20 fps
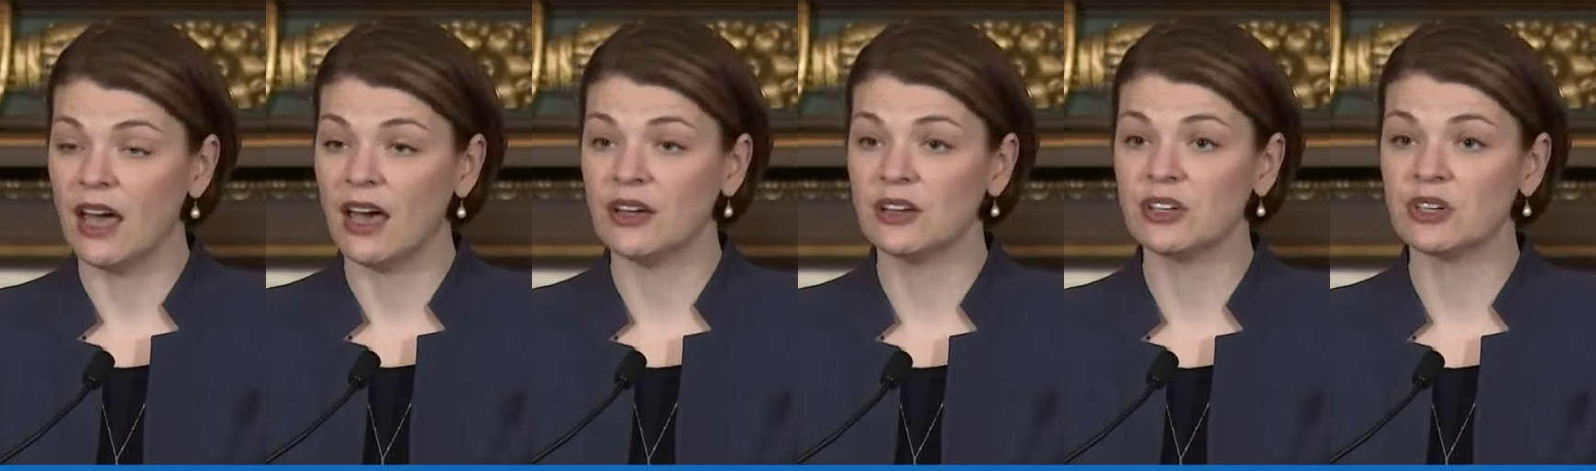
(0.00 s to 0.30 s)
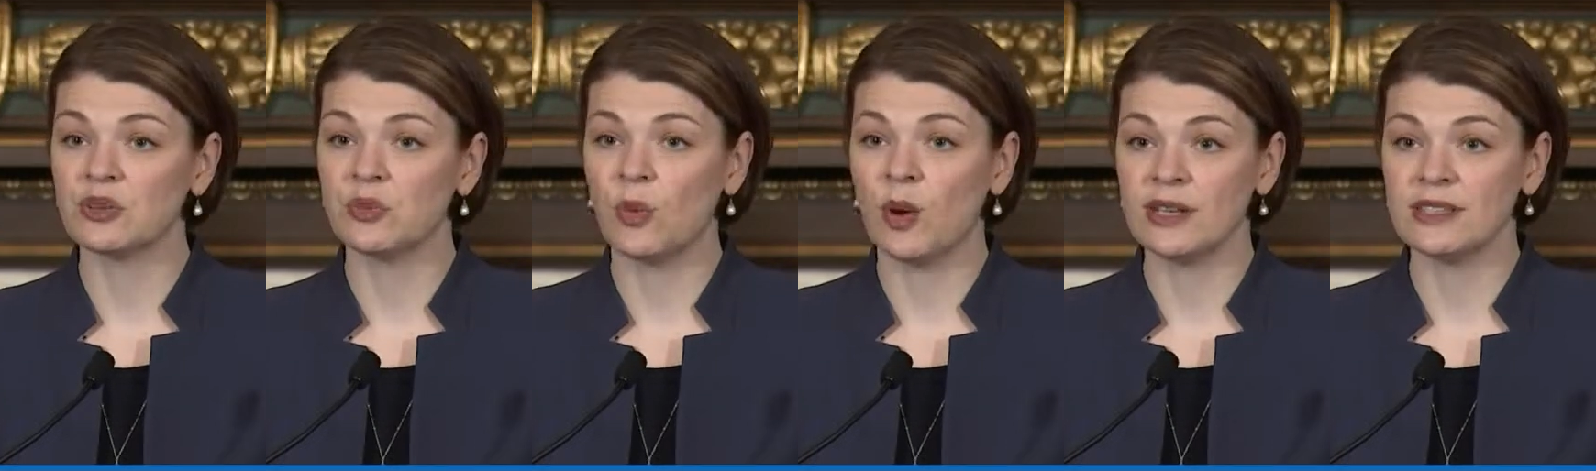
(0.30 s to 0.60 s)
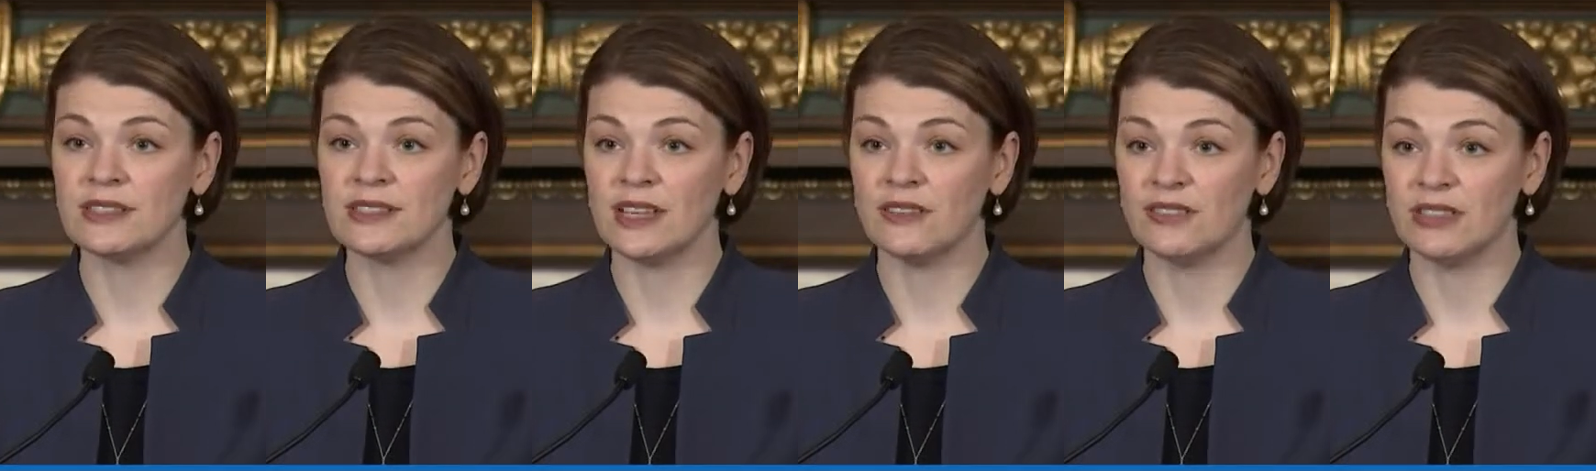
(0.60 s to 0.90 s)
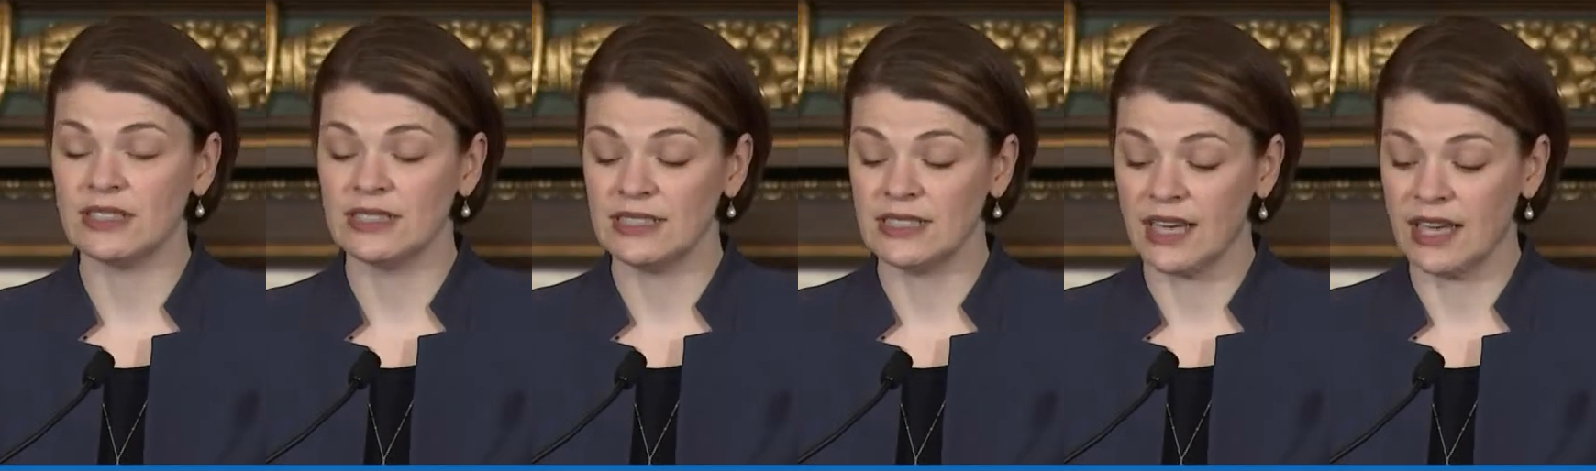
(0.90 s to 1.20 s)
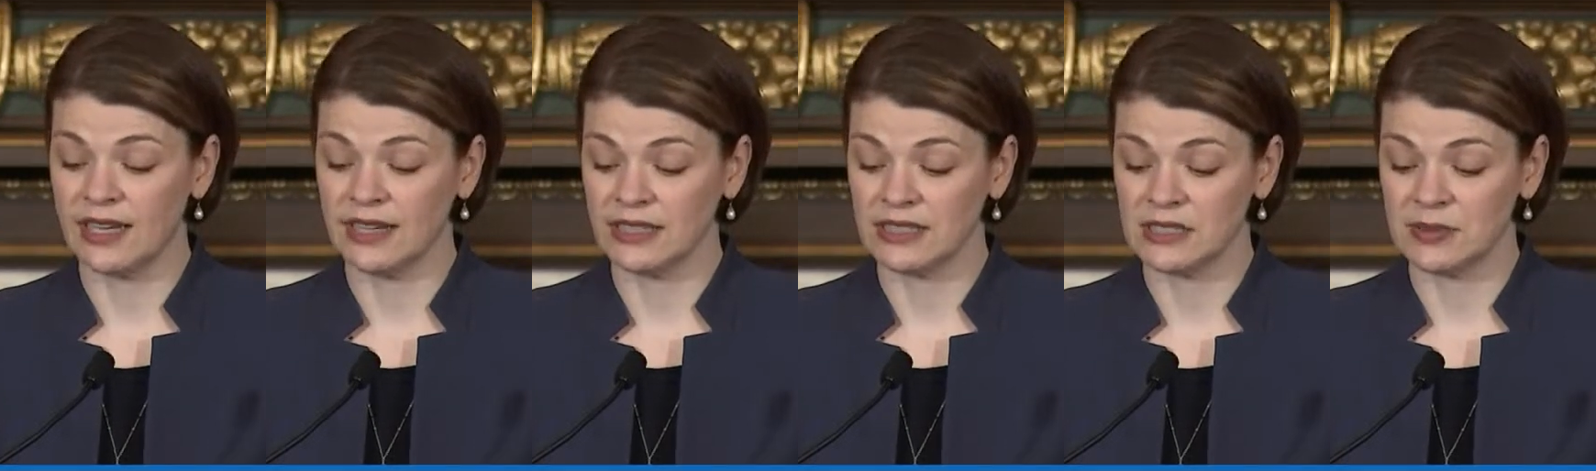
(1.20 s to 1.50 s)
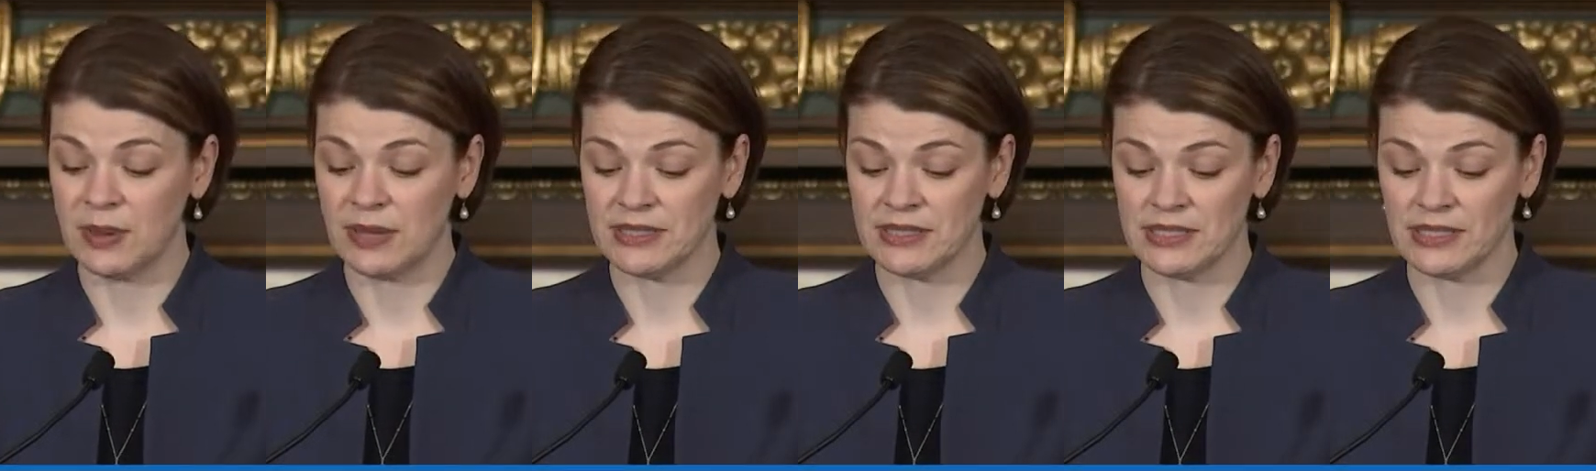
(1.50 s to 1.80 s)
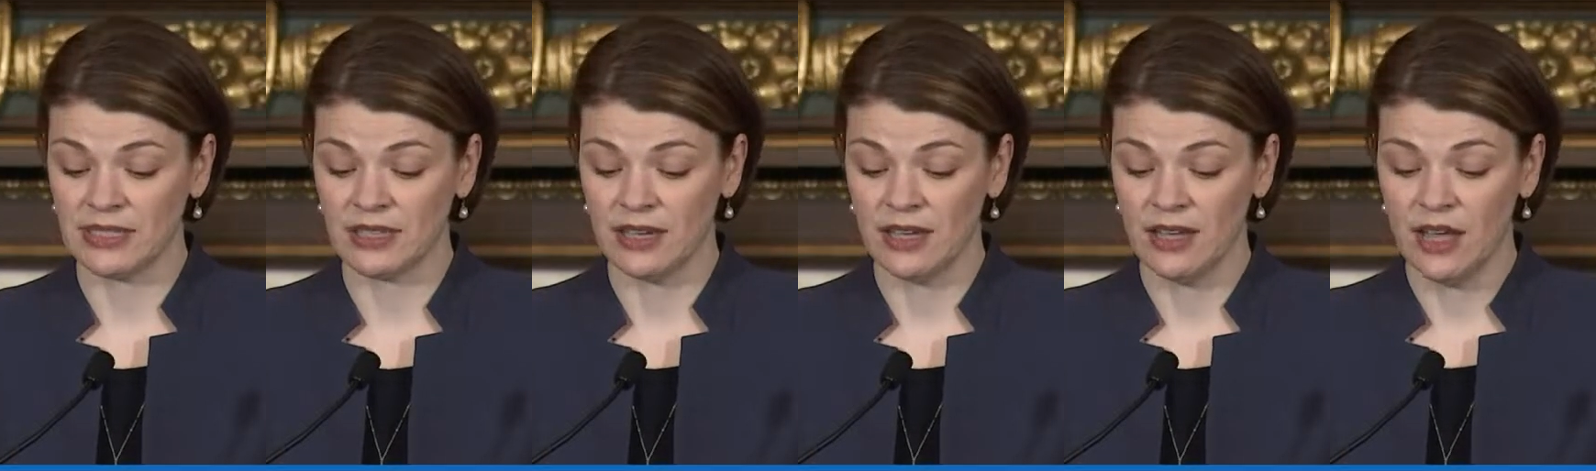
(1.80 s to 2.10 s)
under 179
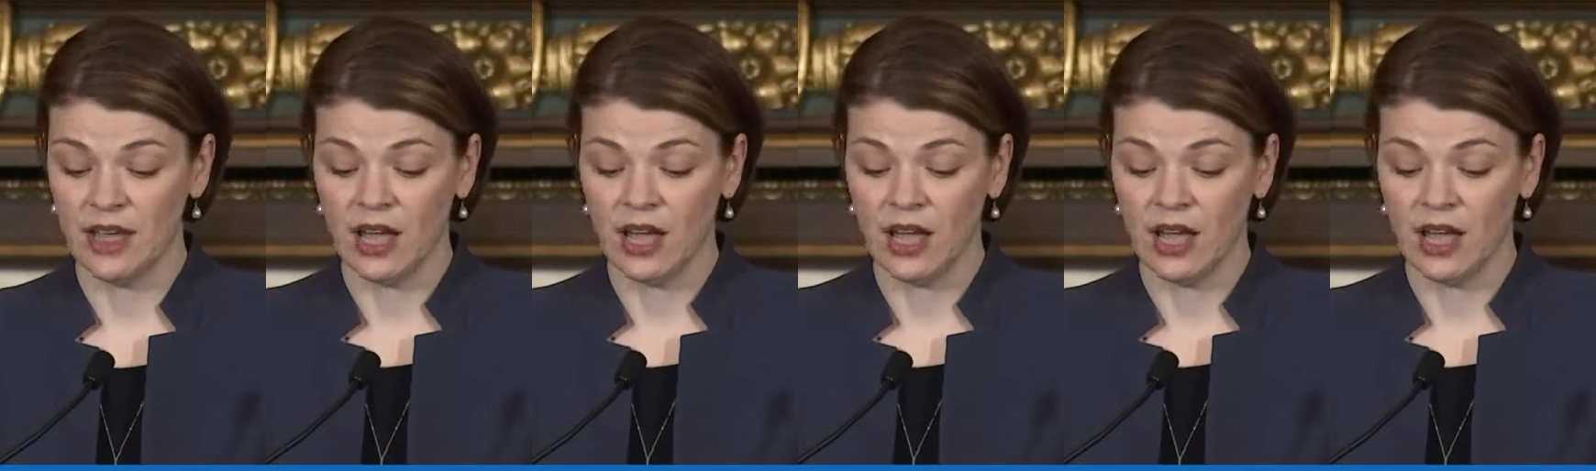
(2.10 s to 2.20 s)
expensing,